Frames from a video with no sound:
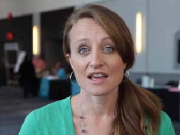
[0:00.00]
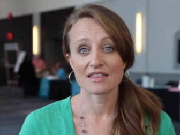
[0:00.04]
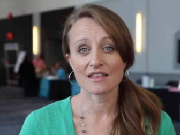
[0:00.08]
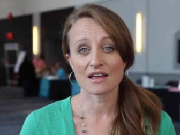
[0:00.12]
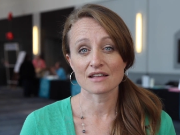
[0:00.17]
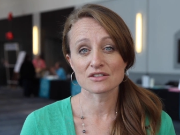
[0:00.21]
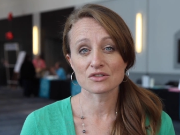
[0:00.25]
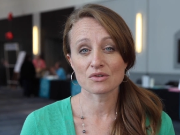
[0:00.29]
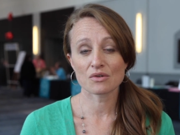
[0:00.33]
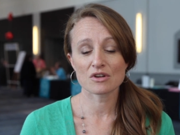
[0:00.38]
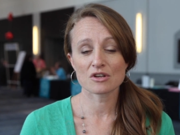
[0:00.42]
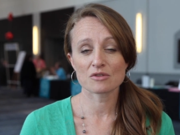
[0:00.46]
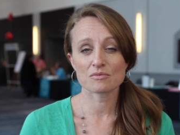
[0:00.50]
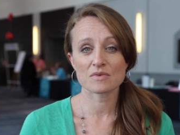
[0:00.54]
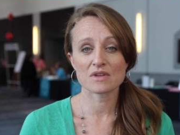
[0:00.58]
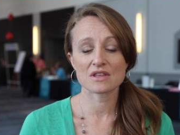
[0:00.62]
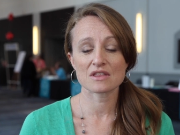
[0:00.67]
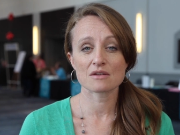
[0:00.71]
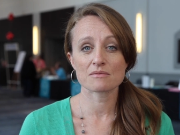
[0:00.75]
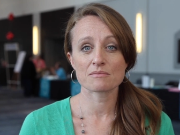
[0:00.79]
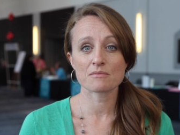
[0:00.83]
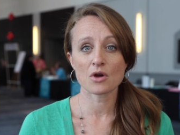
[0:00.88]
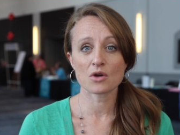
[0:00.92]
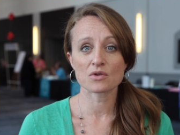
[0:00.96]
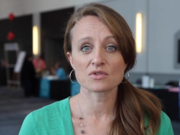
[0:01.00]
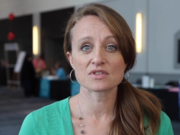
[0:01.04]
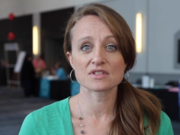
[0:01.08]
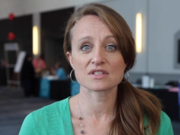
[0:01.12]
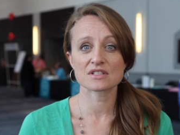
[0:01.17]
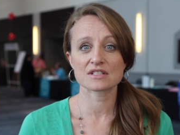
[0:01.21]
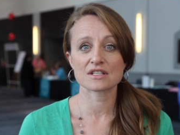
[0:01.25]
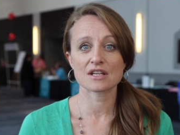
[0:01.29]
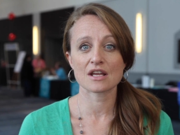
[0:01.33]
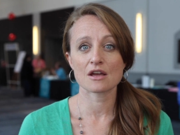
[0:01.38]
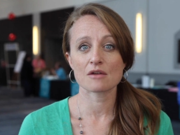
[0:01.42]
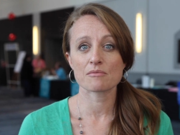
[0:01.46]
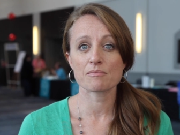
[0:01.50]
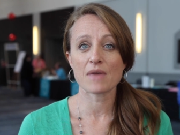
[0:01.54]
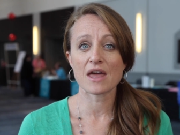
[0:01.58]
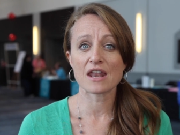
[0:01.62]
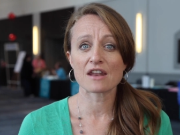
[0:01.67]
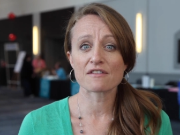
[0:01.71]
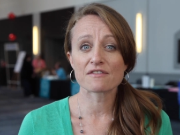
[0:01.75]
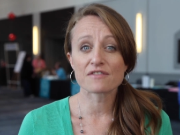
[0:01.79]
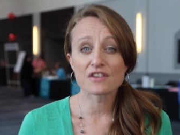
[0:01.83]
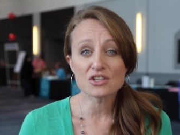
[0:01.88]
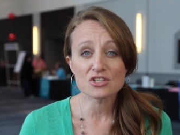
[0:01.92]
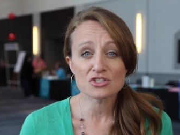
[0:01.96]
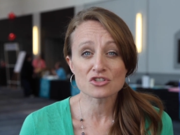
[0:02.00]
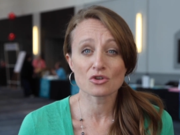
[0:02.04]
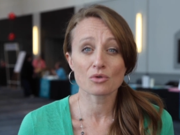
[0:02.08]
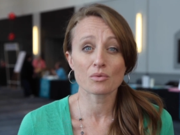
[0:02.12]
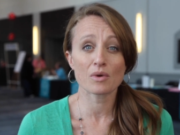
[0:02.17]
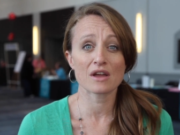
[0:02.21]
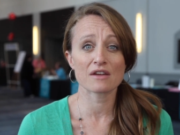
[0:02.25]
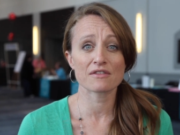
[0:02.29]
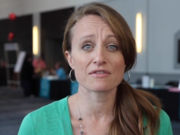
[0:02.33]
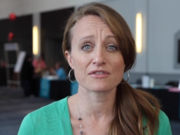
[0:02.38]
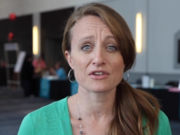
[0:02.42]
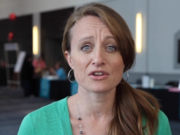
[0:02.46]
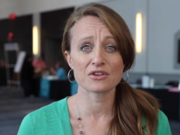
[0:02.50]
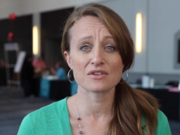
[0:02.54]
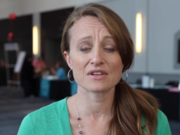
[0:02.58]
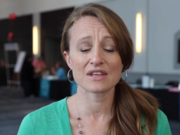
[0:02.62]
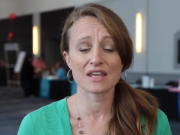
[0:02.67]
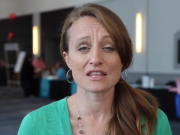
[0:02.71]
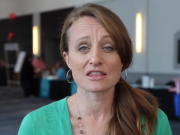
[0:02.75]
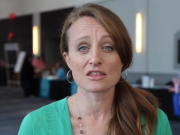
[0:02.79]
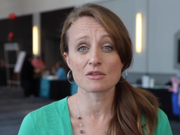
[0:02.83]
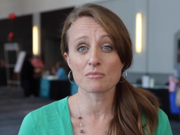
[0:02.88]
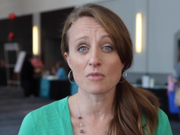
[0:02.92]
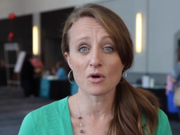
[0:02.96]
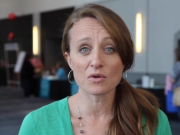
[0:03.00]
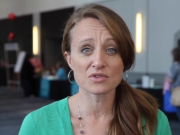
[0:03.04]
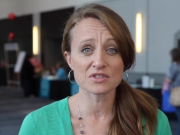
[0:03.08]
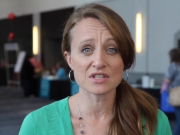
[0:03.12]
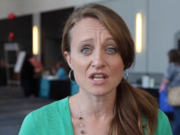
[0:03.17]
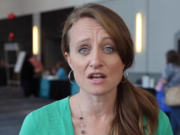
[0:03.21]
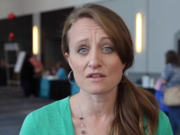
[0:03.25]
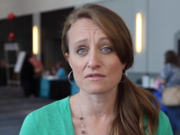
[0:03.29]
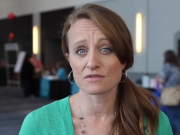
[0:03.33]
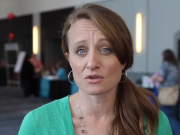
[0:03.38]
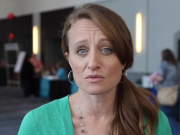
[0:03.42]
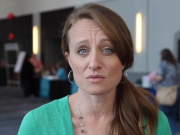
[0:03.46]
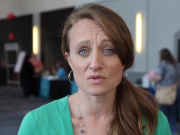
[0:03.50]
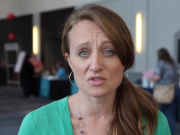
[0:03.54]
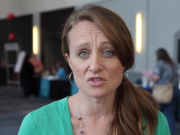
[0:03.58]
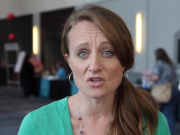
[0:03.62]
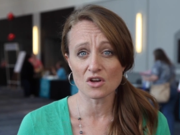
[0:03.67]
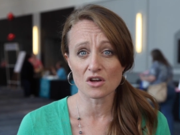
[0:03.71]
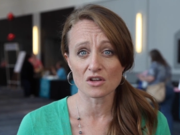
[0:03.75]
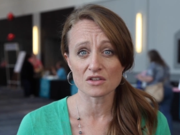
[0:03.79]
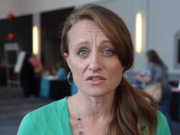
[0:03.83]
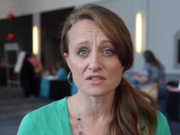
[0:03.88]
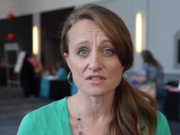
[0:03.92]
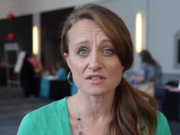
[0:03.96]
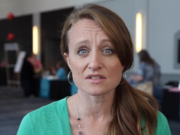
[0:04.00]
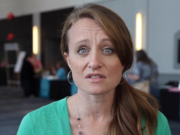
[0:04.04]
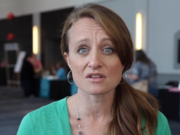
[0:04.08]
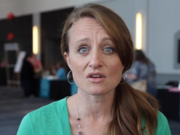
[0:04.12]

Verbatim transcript: That's going to be the most uh, beneficial way for you to get the most out of your results.